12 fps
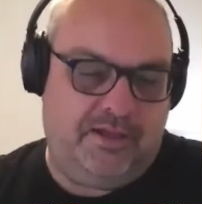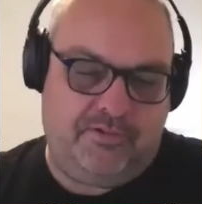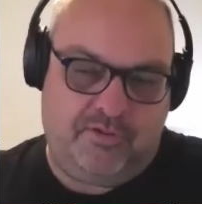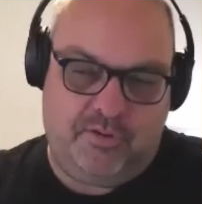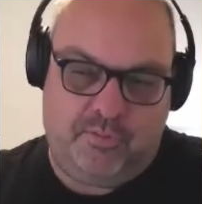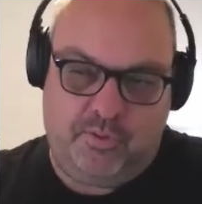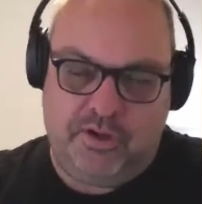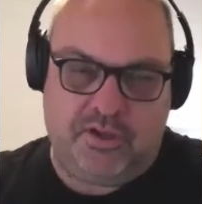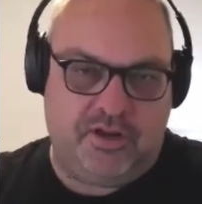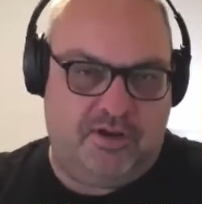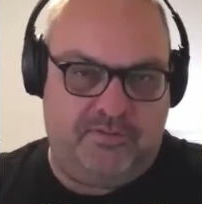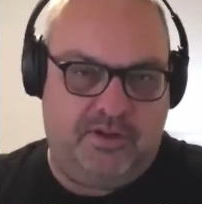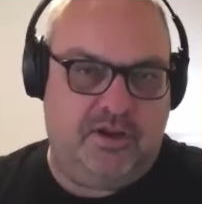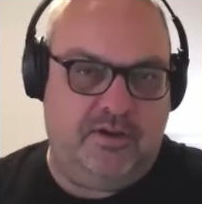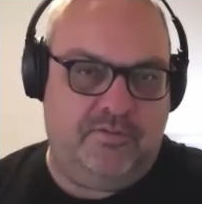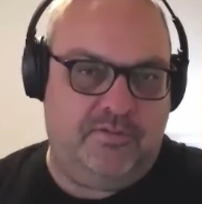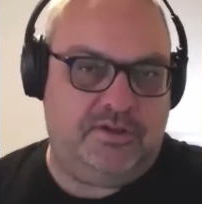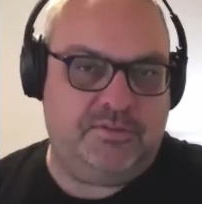through the work that I've done
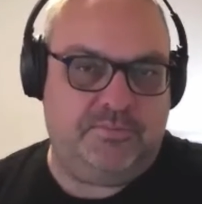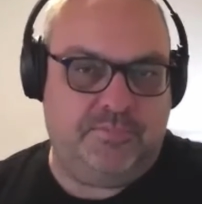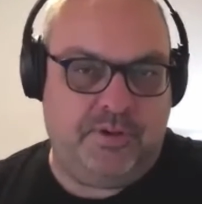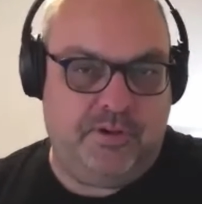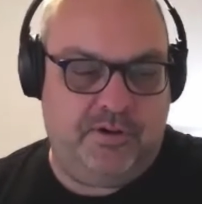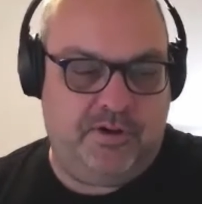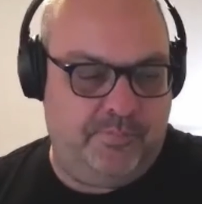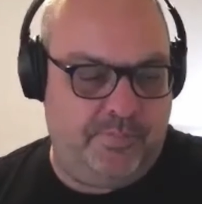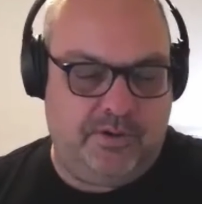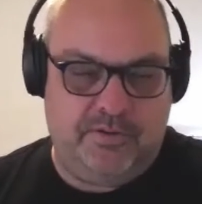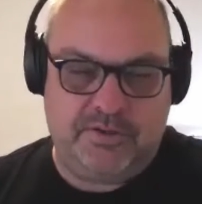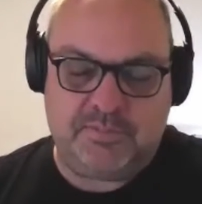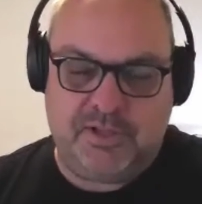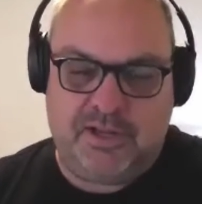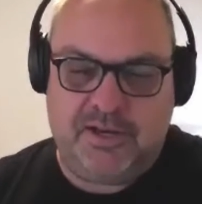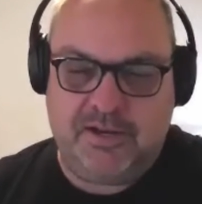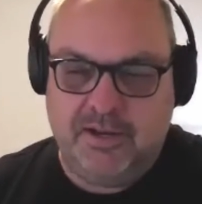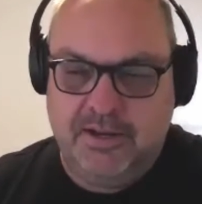over the period I've been on this planet,